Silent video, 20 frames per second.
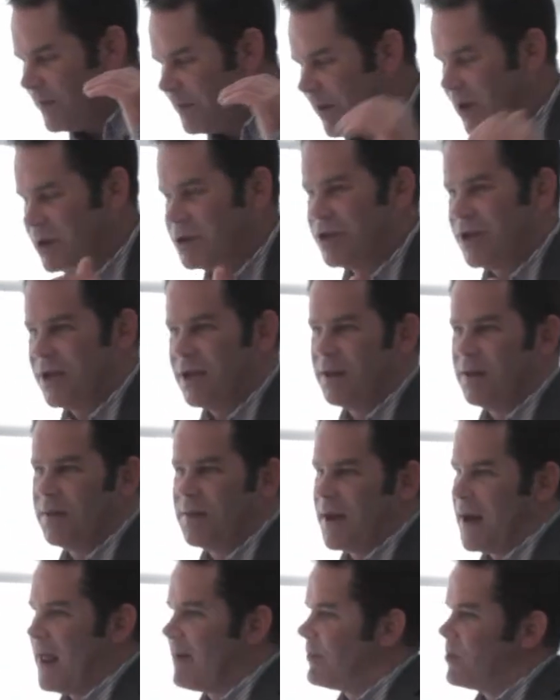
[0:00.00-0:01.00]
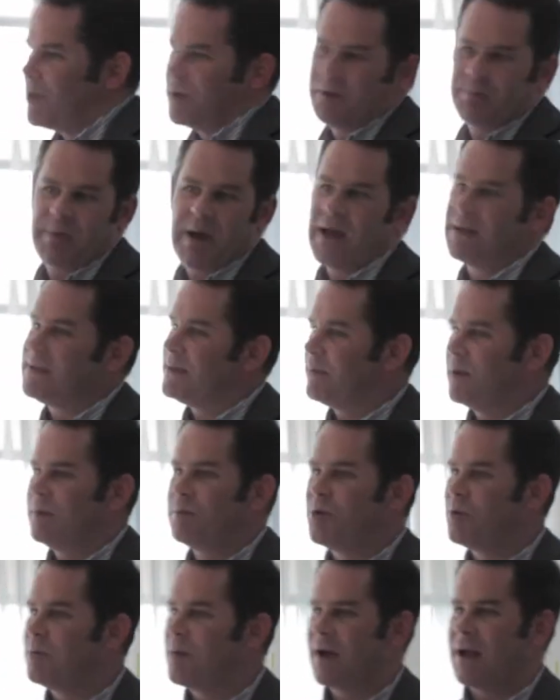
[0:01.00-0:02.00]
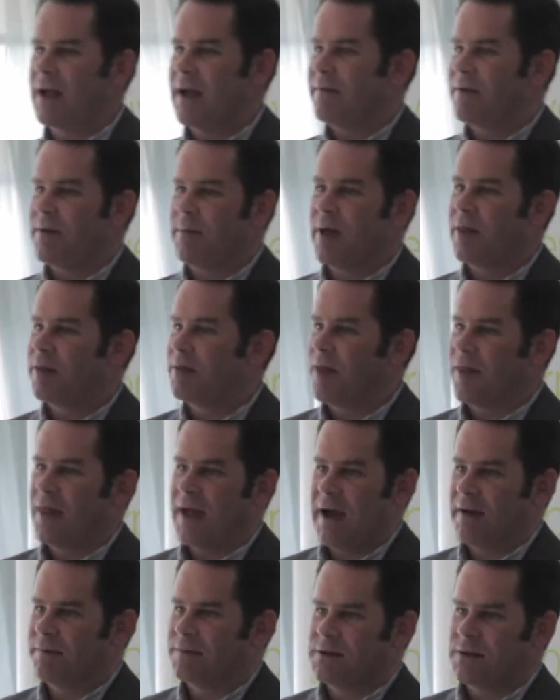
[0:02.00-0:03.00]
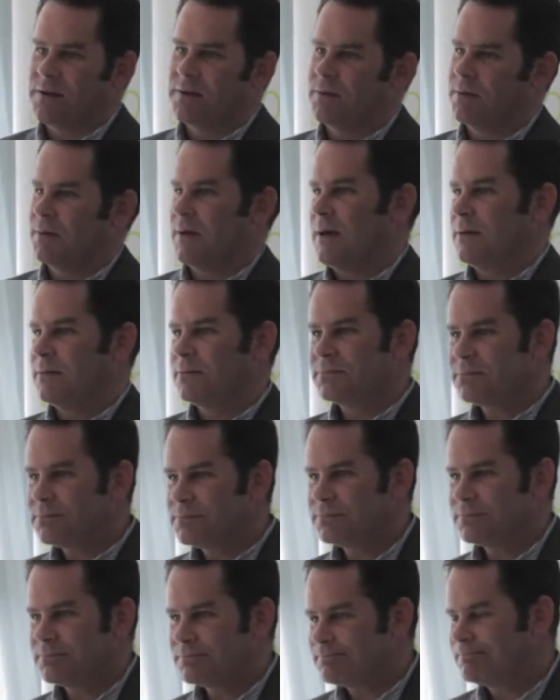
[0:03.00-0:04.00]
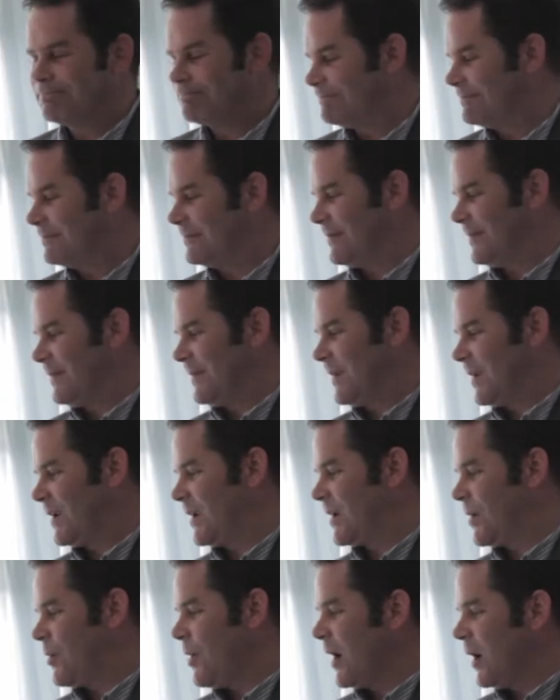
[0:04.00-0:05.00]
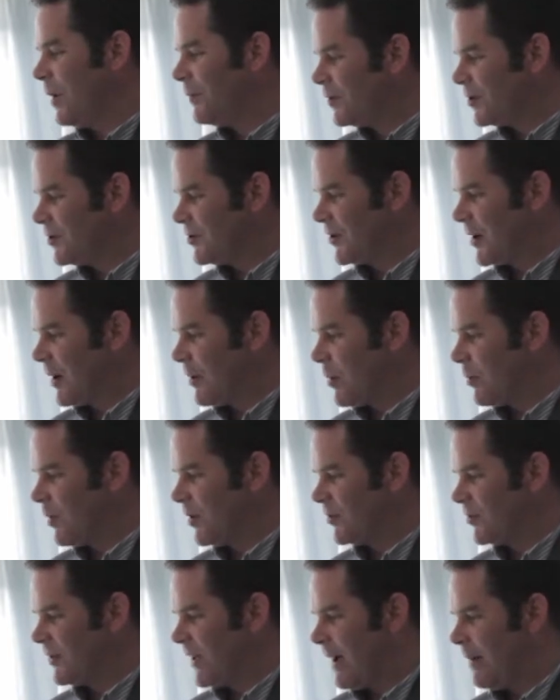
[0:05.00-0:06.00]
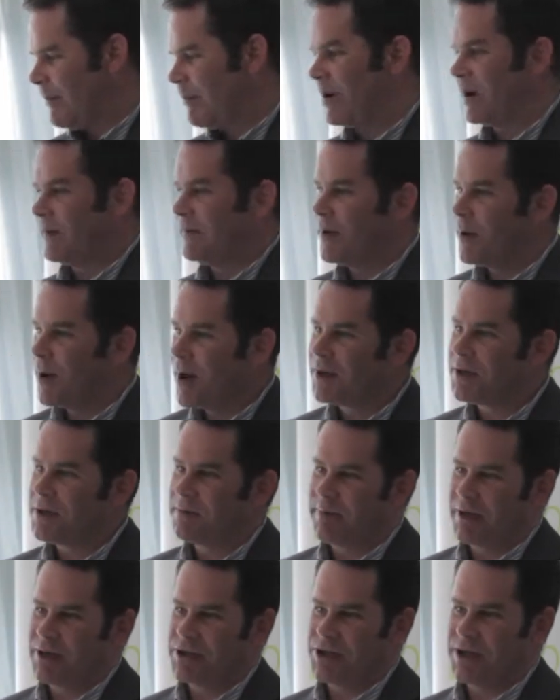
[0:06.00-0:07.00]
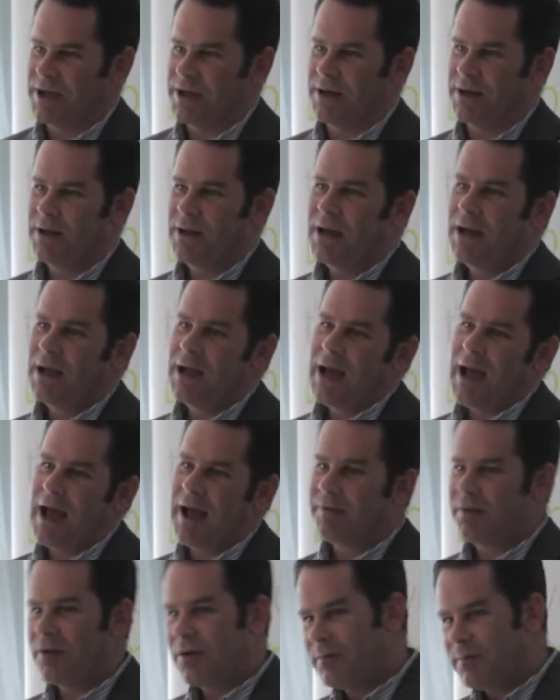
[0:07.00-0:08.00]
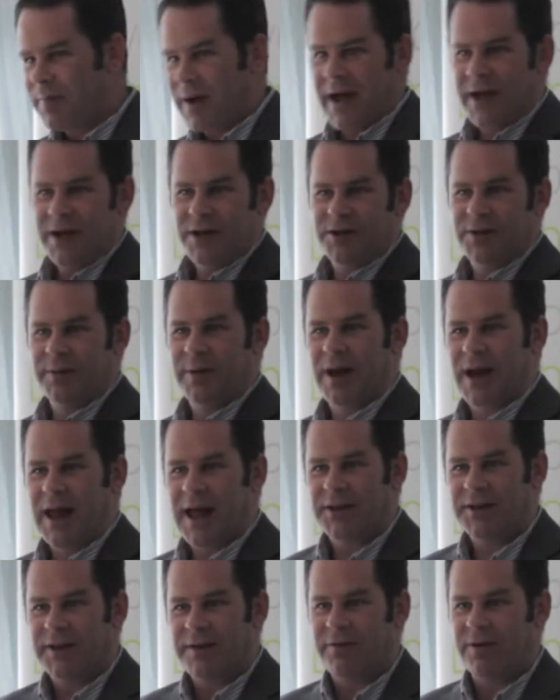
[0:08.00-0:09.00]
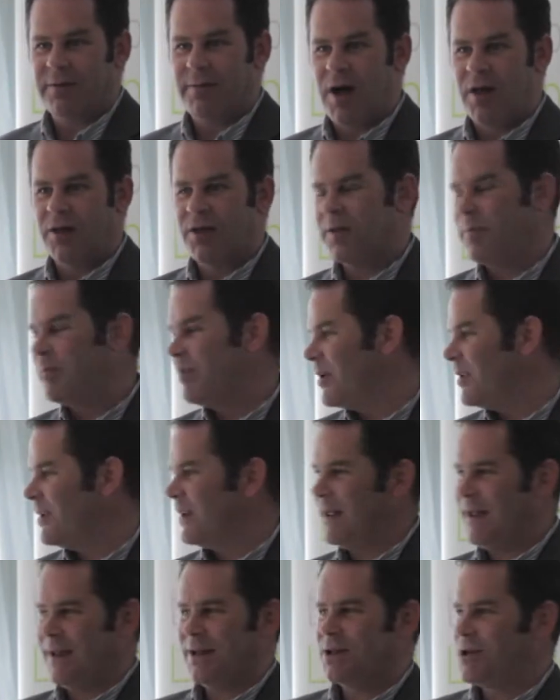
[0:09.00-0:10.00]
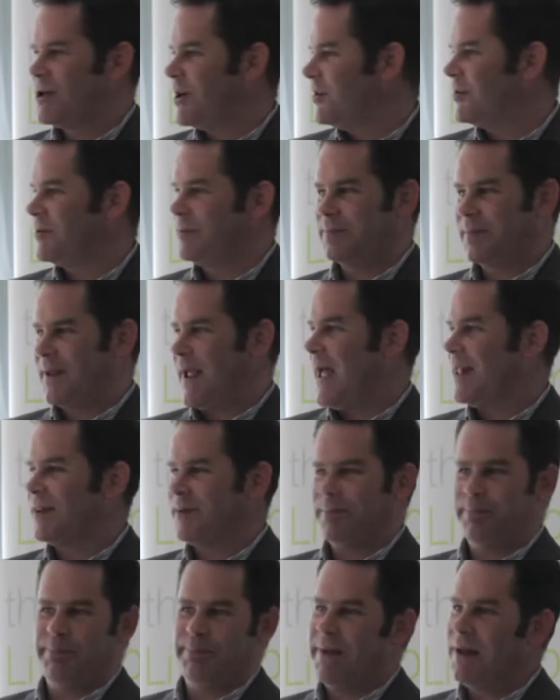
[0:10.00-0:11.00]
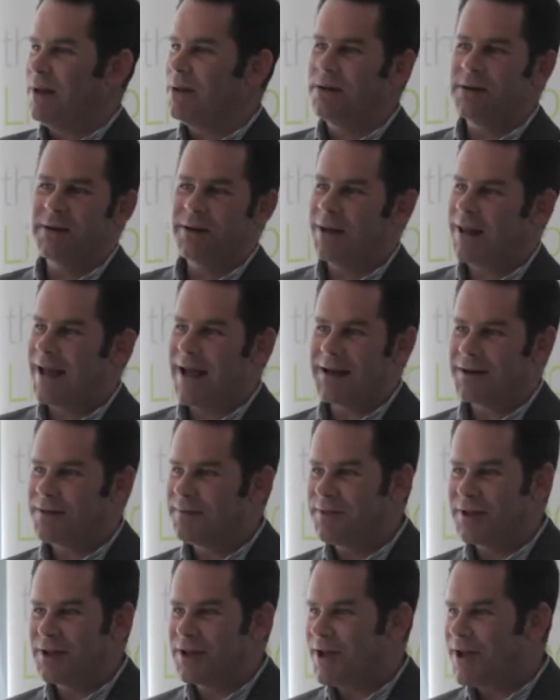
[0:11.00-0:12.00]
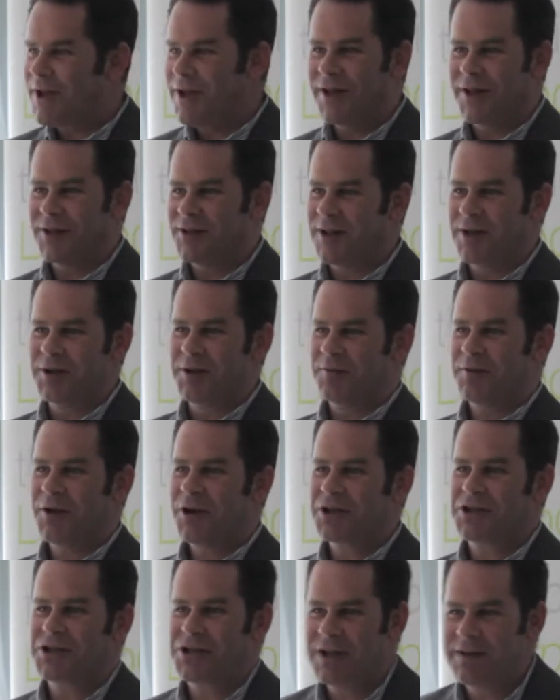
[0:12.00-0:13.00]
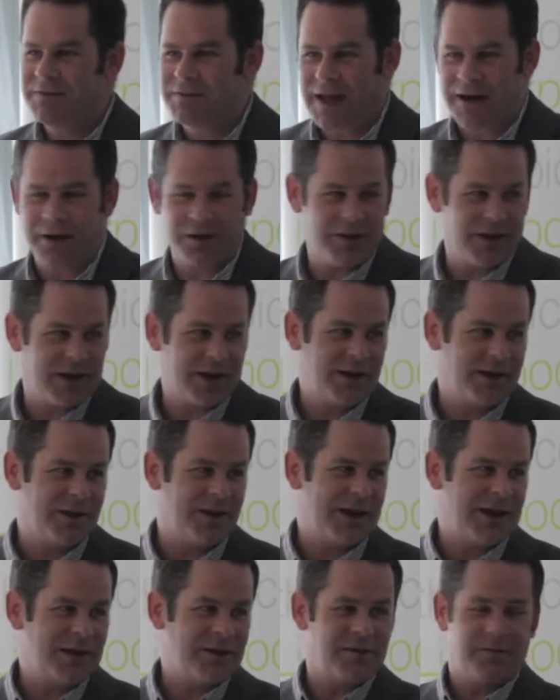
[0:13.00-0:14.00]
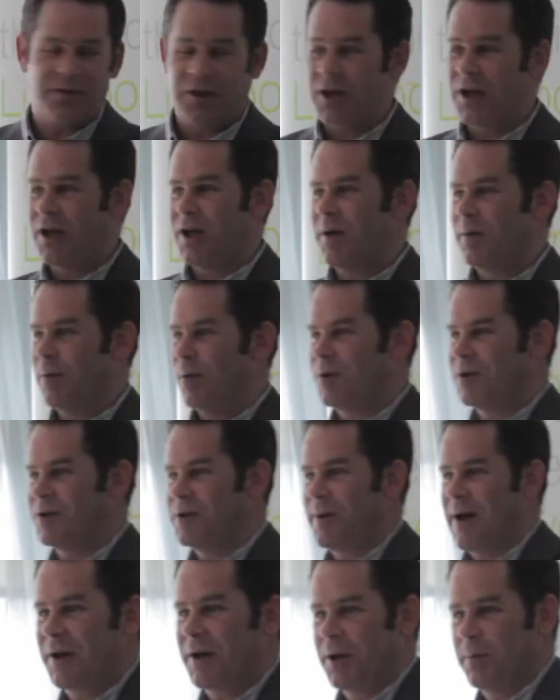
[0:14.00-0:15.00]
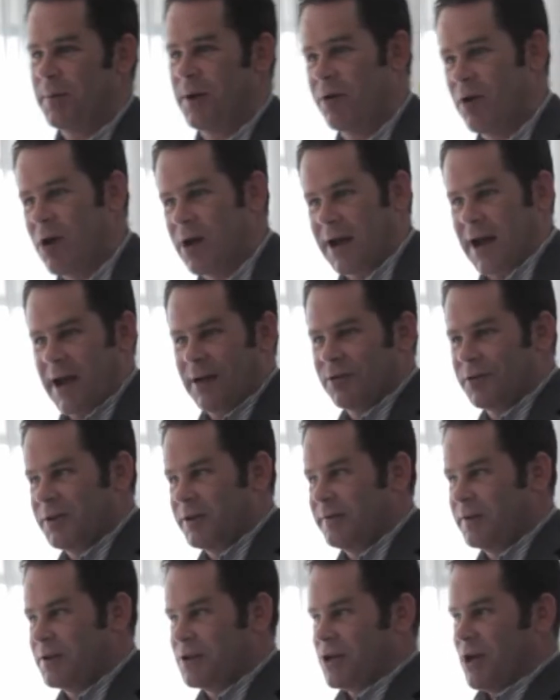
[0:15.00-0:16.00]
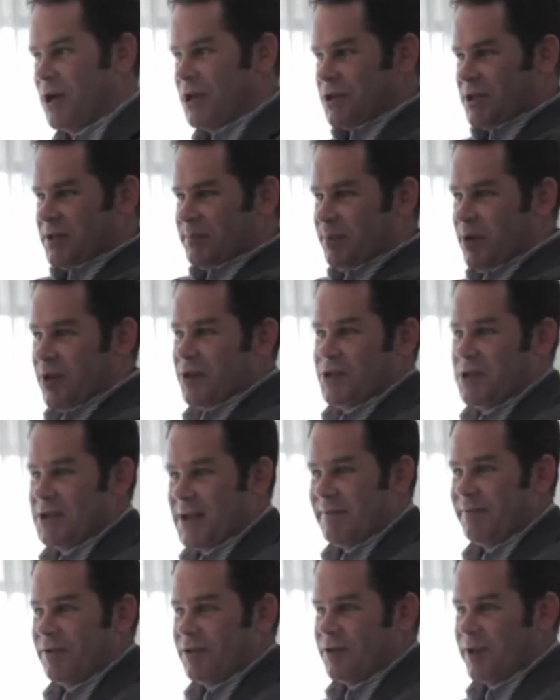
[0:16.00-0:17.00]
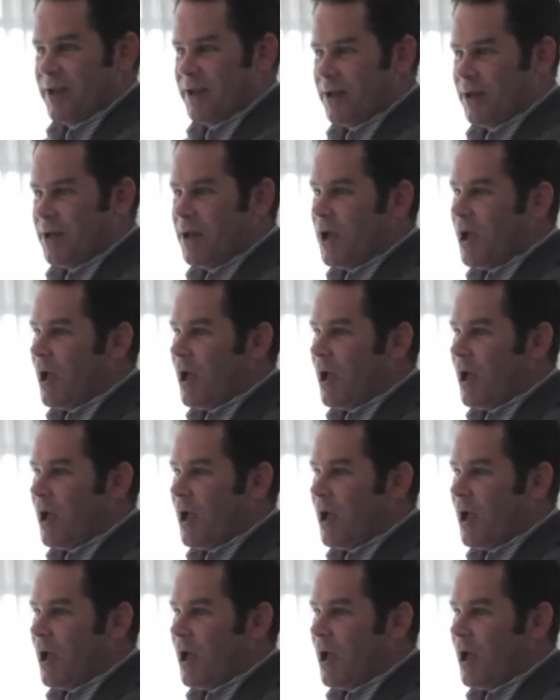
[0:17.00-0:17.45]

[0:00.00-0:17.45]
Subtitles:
budget, then everyone's parting with more money every month than they have to. Well, quite obviously no one wants that. But if you under budget, everyone pays a bit less every month, but it just gets billed at the end of the year. So you've not achieved anything. At the end of the year, once you up your on-account service charges plus your deficit,